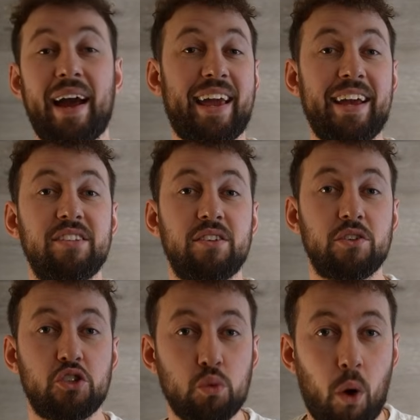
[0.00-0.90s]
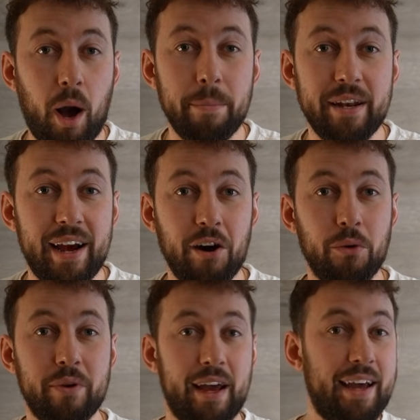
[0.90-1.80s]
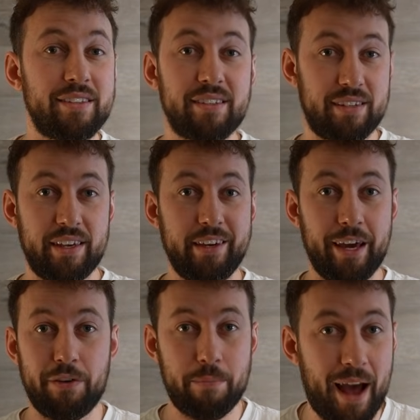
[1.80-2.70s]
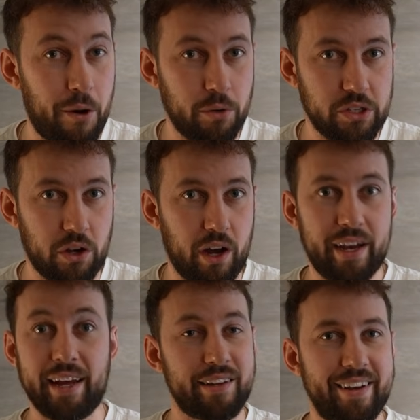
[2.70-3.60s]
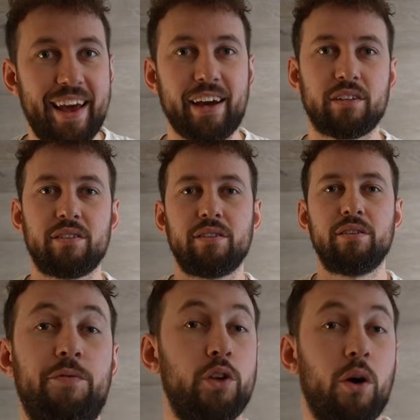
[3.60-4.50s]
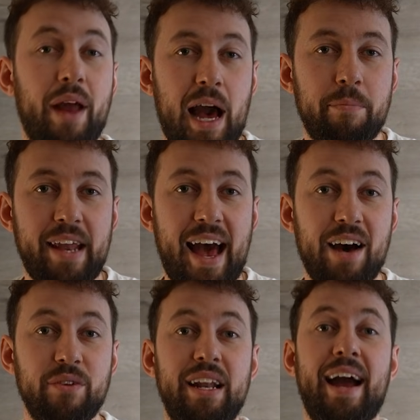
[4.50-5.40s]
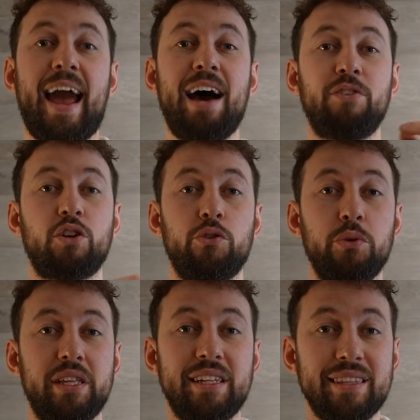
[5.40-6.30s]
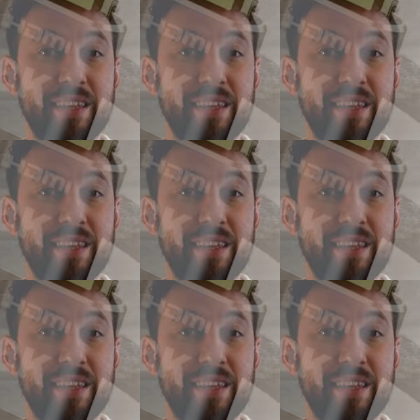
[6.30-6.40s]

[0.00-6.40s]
that case, swap it out and see if it powers on and connects. If you don't happen to have it, I have included the